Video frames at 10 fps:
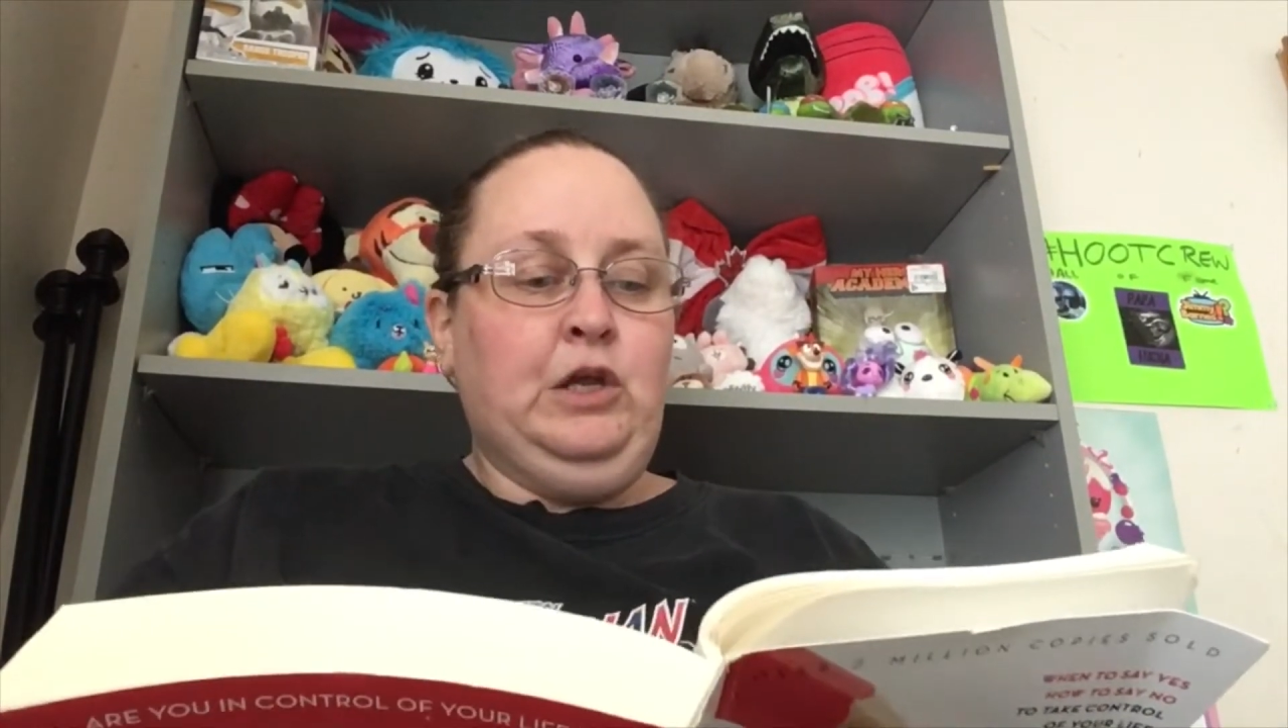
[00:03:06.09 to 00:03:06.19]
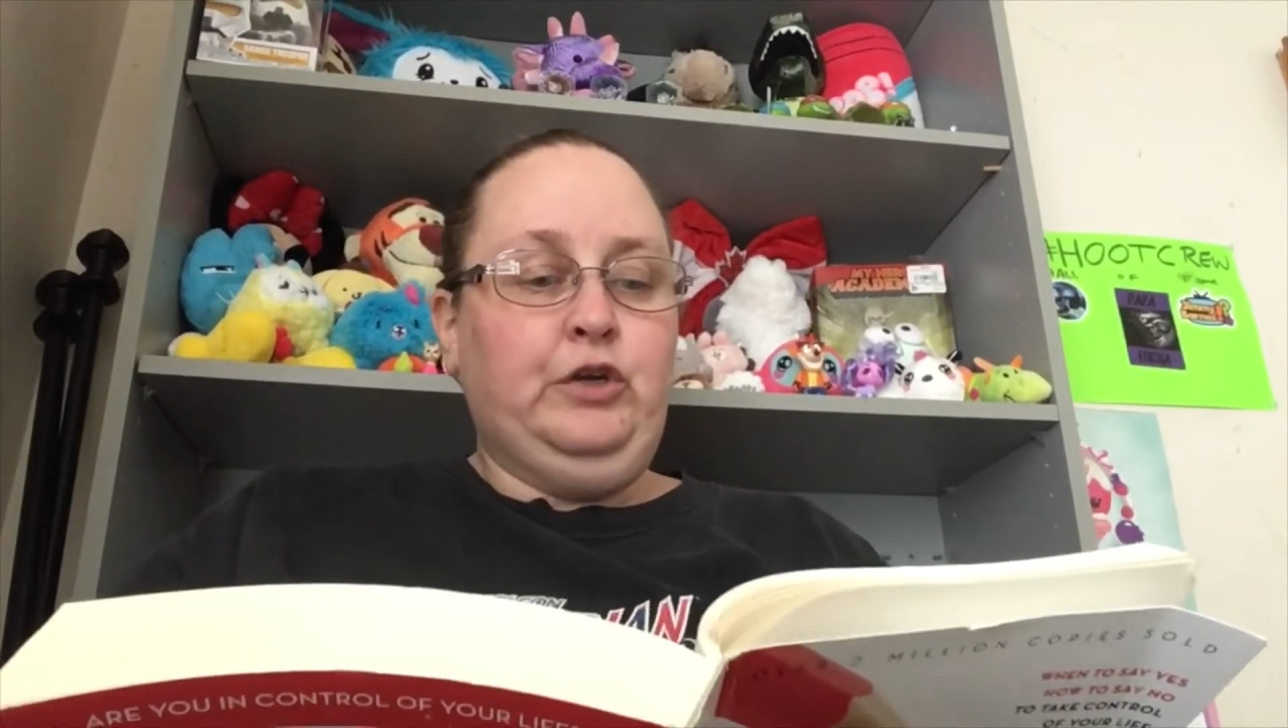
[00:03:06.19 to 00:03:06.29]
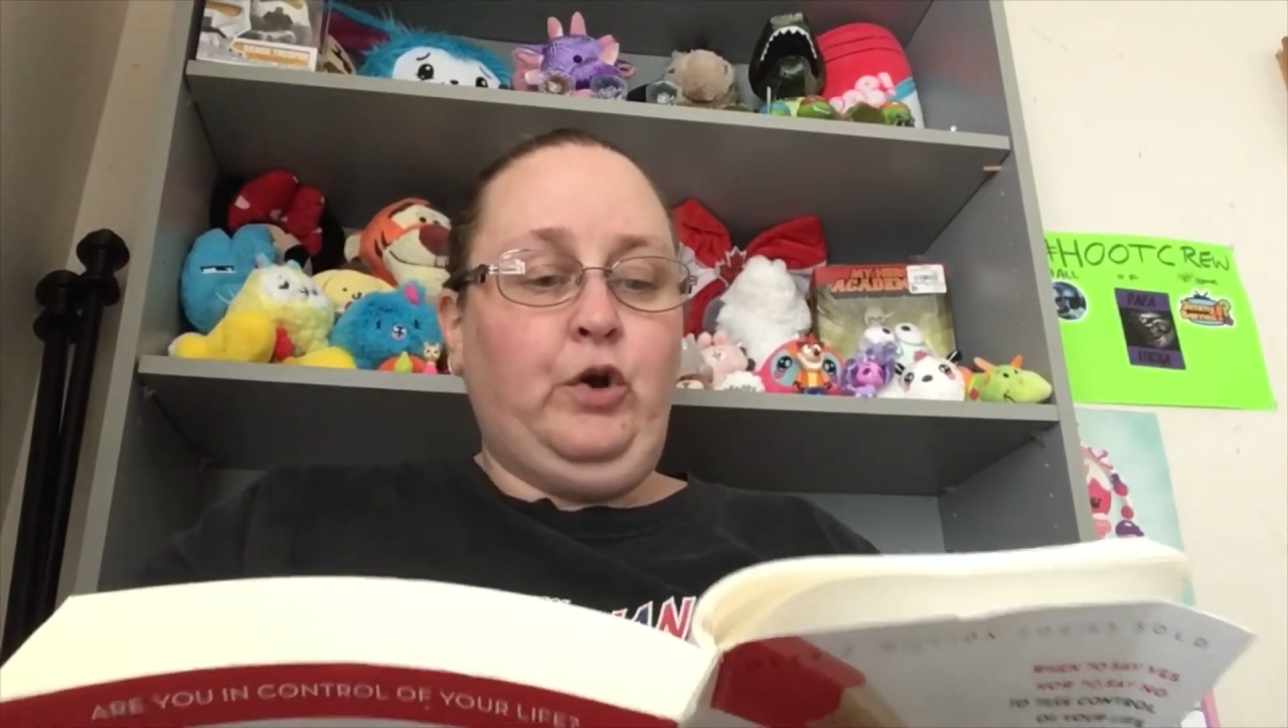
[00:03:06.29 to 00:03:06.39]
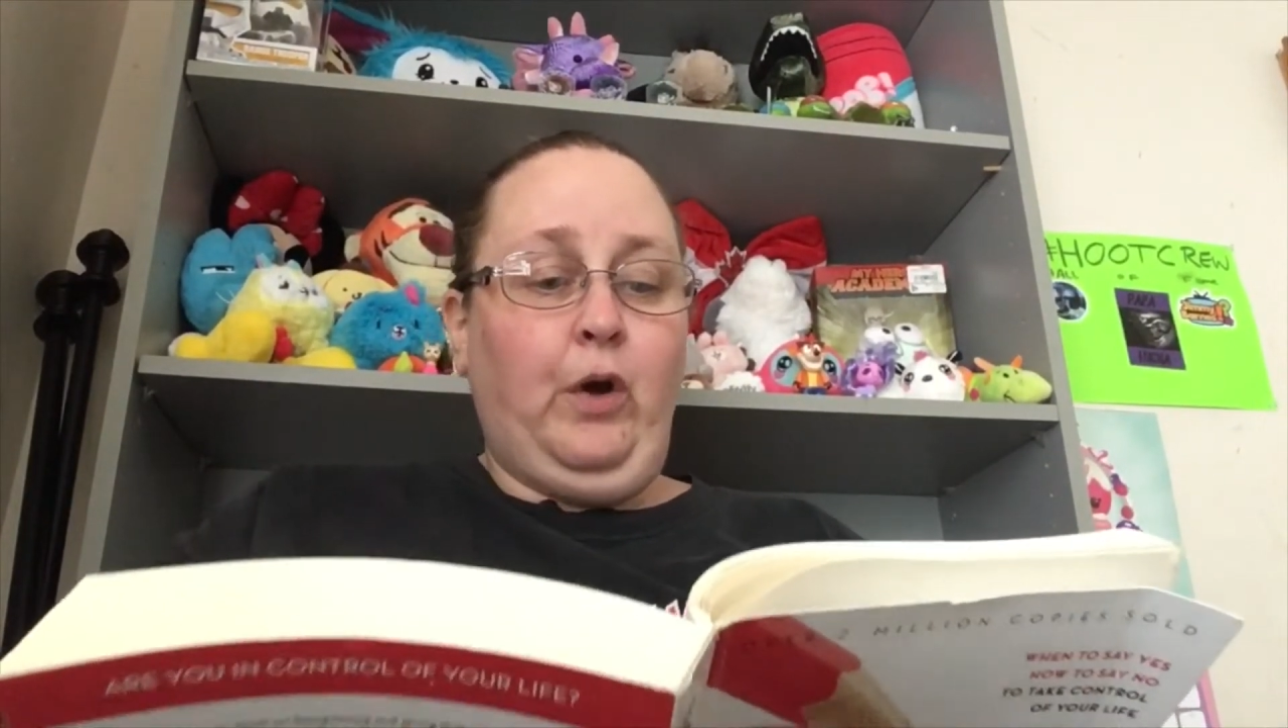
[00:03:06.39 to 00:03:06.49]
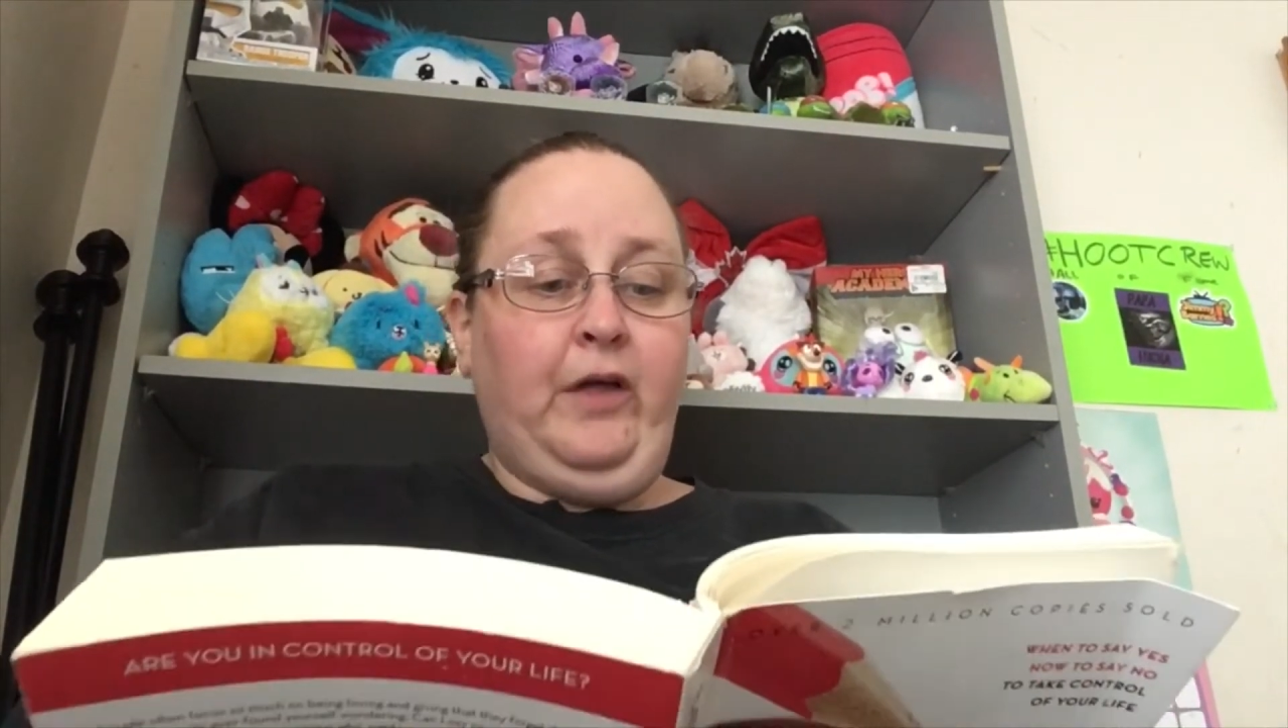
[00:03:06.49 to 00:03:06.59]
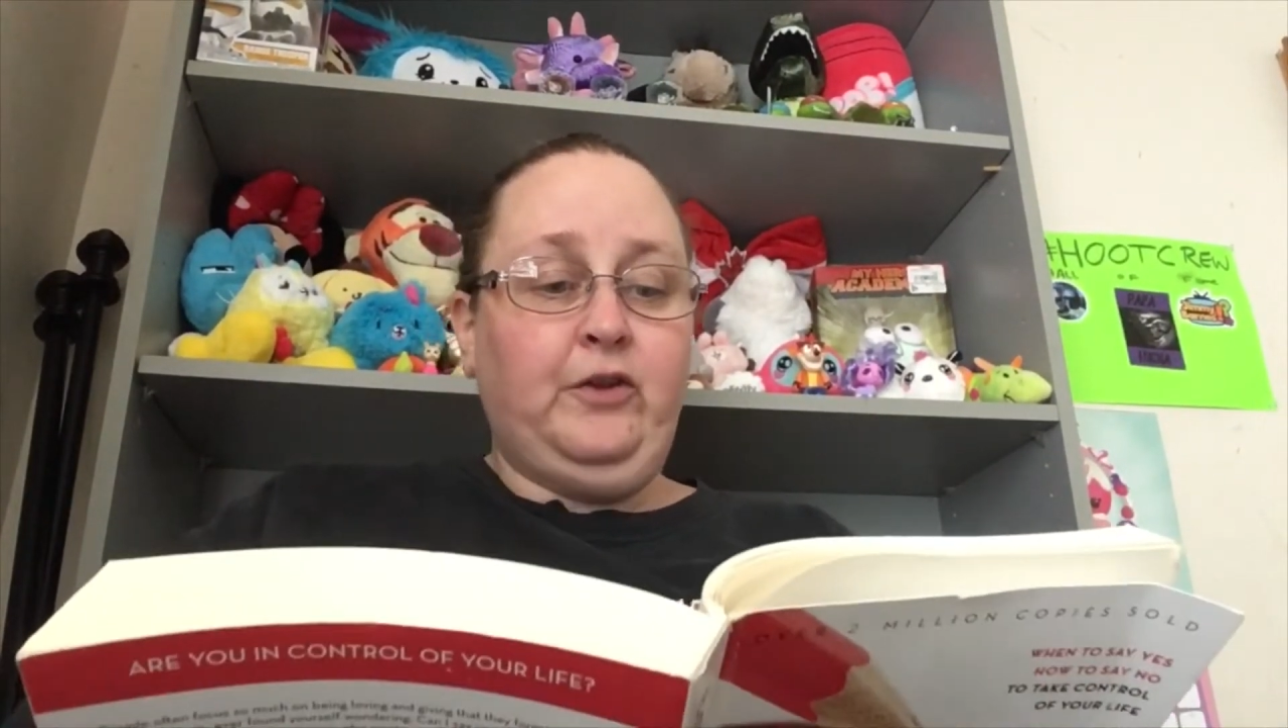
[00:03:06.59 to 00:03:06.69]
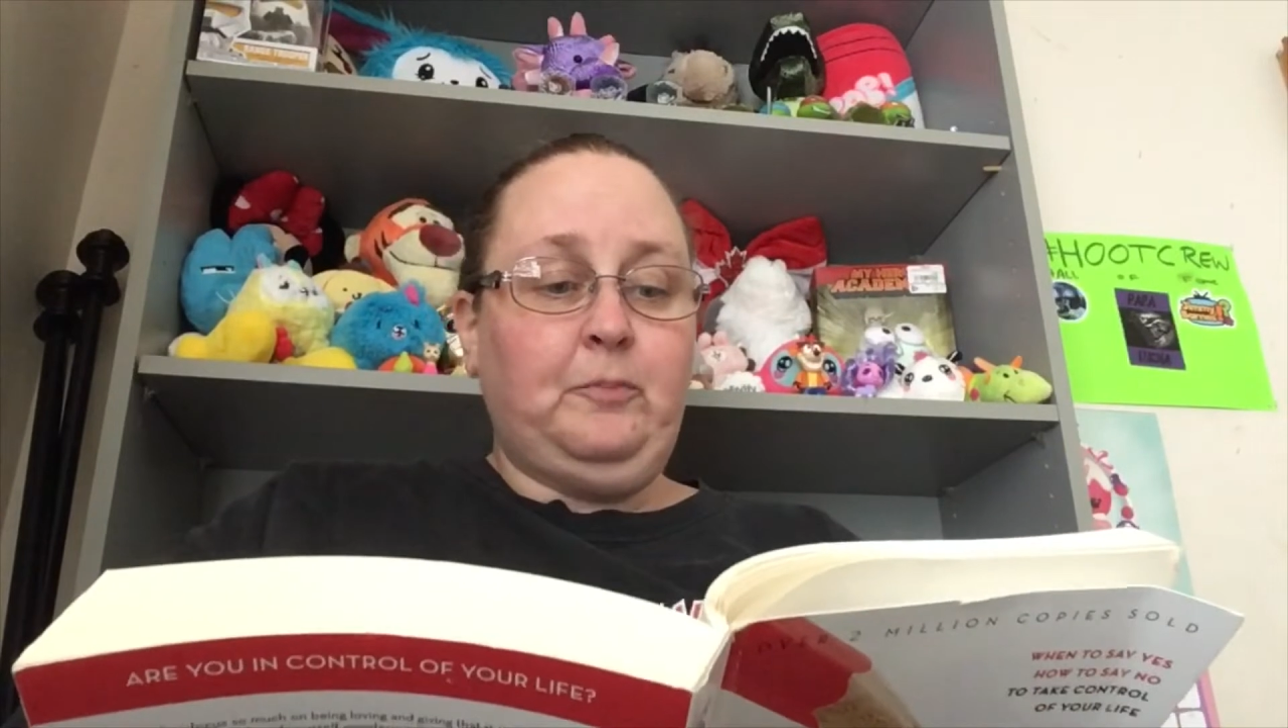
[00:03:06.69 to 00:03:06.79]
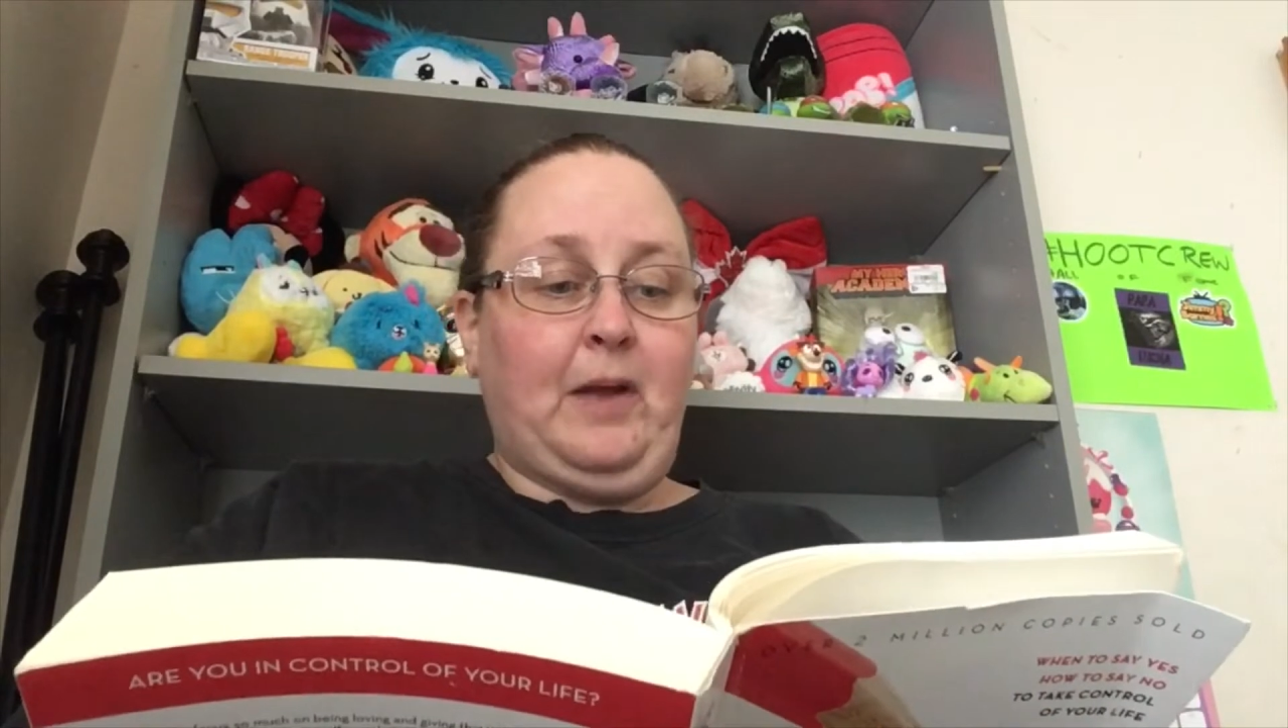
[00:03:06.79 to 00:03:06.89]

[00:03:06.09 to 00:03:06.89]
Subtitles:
No other